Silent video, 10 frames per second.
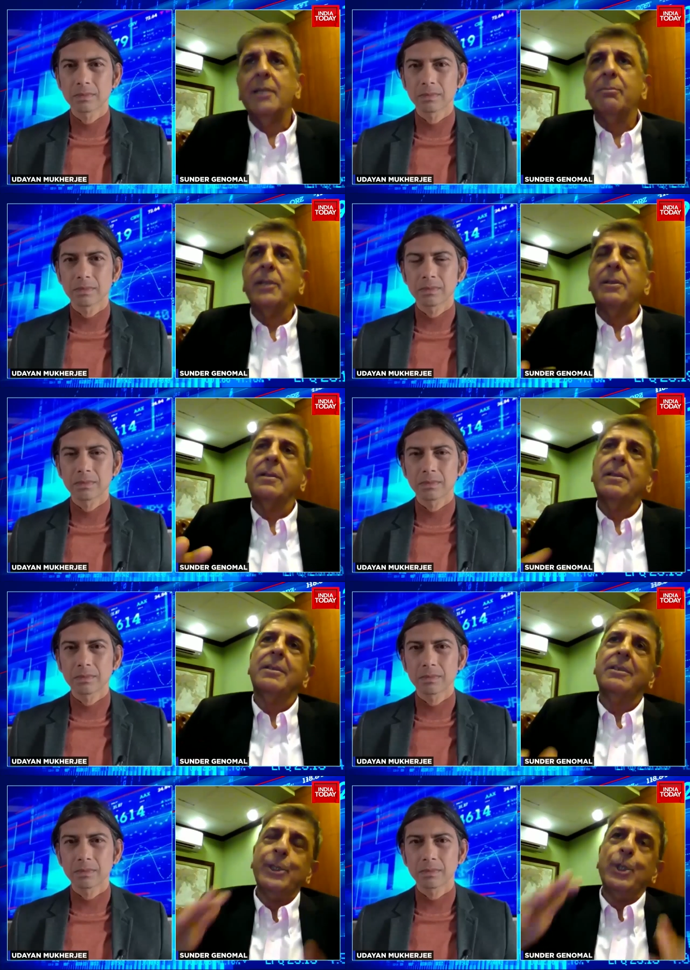Speaker 1: But
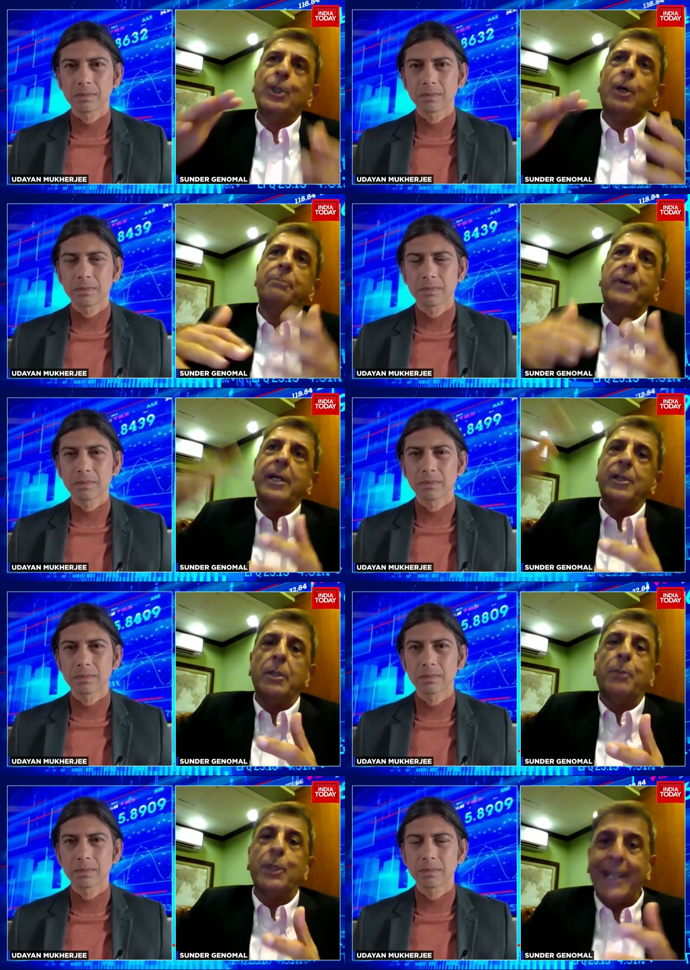when you compare to the
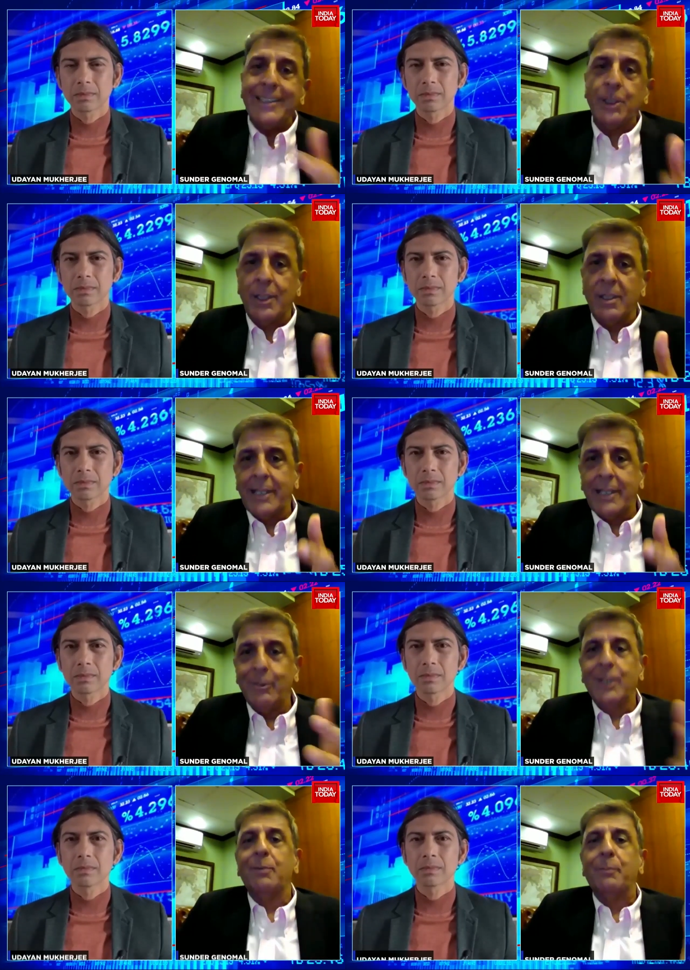potential that
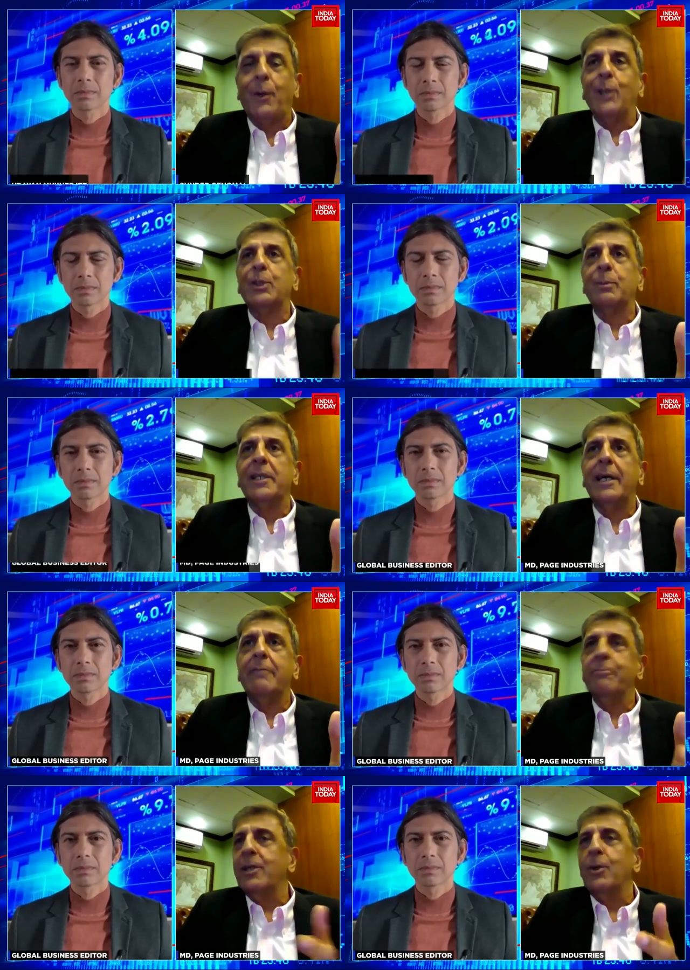we could possibly
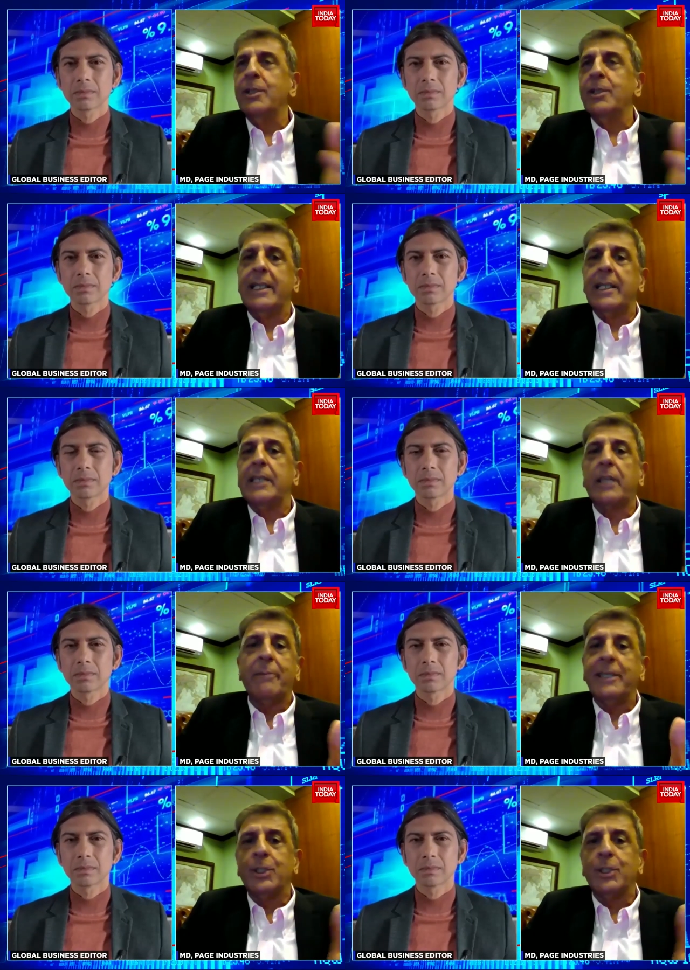have, we are only, at, as I
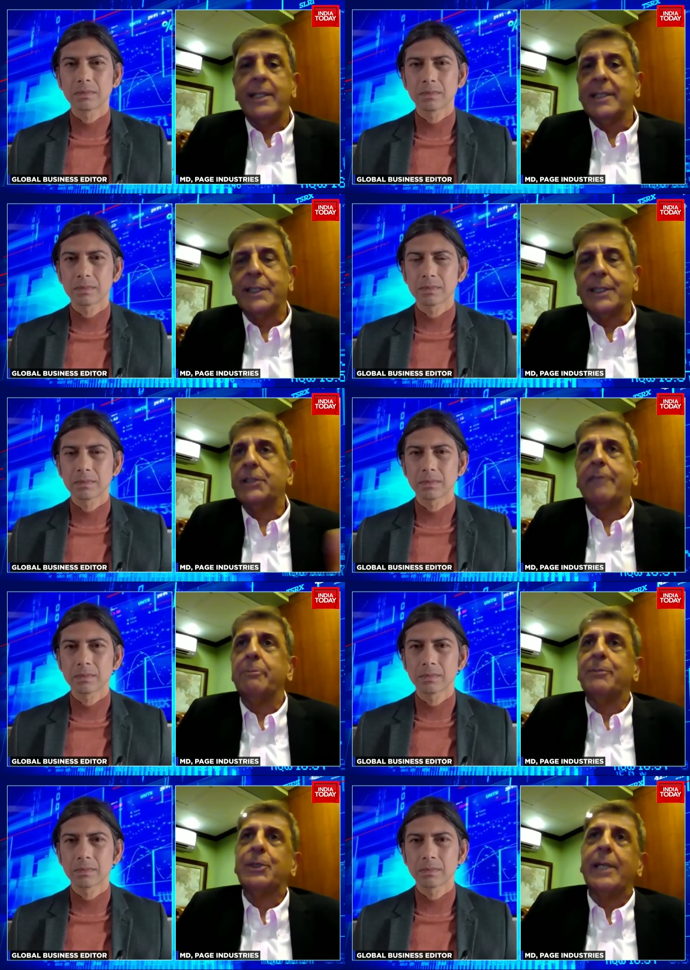mentioned, at six,
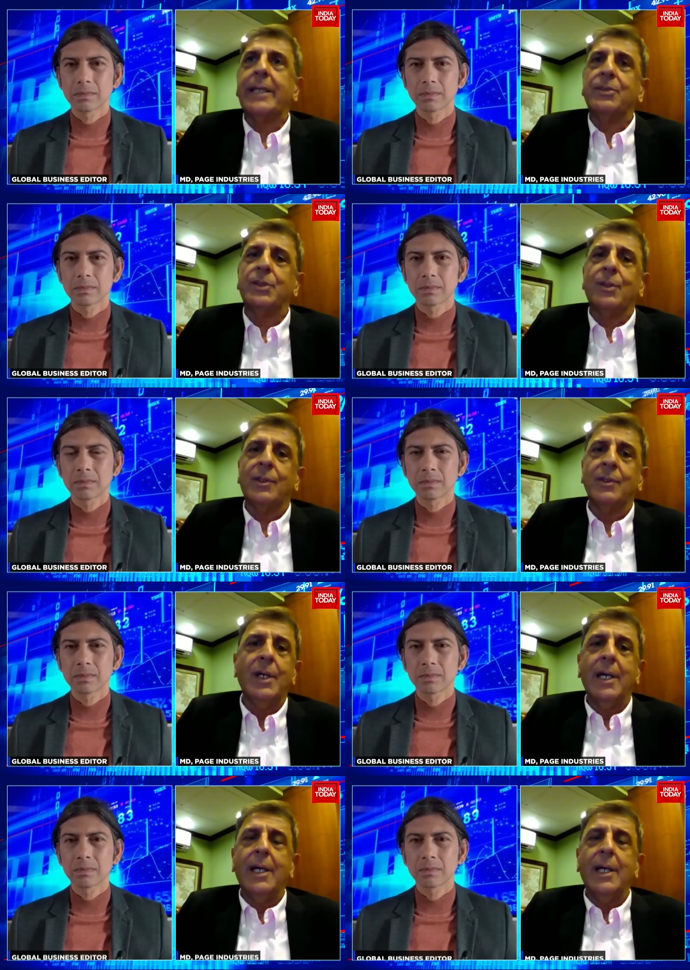seven percent. So
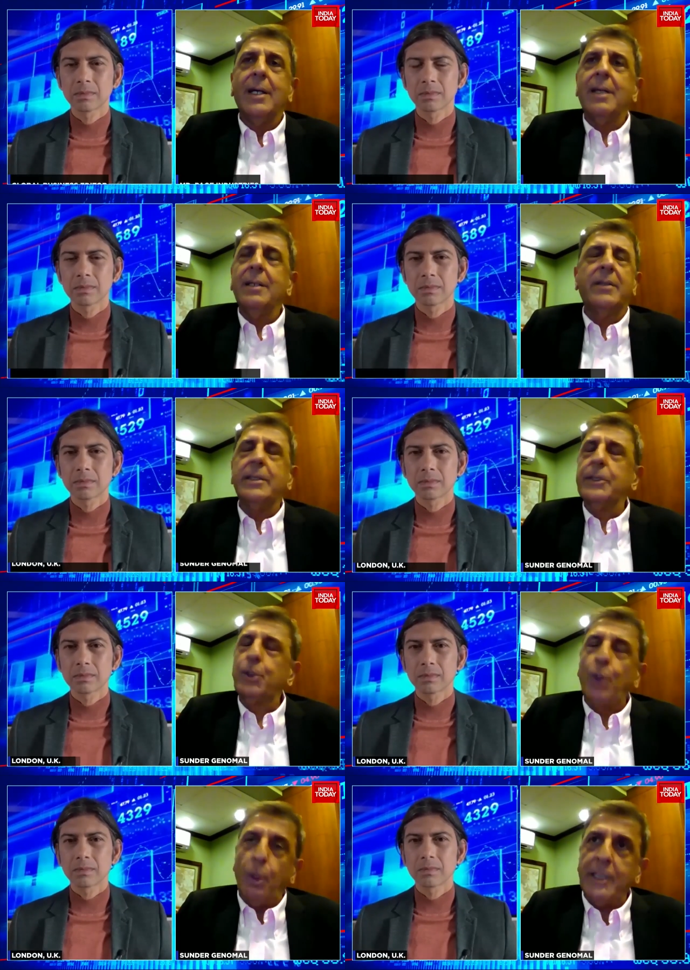uh, there
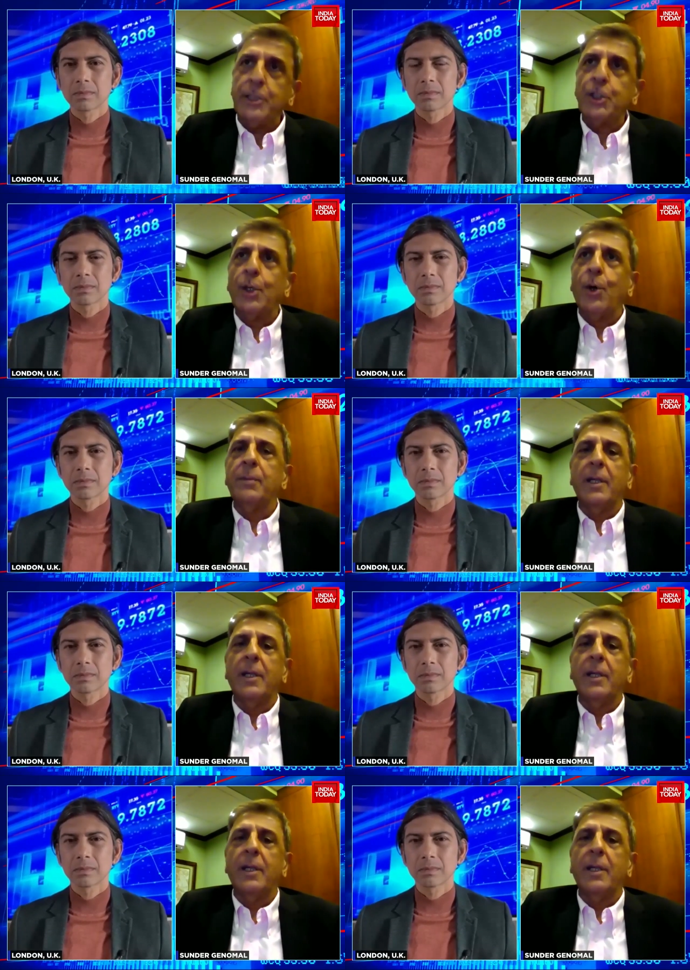is so much scope, a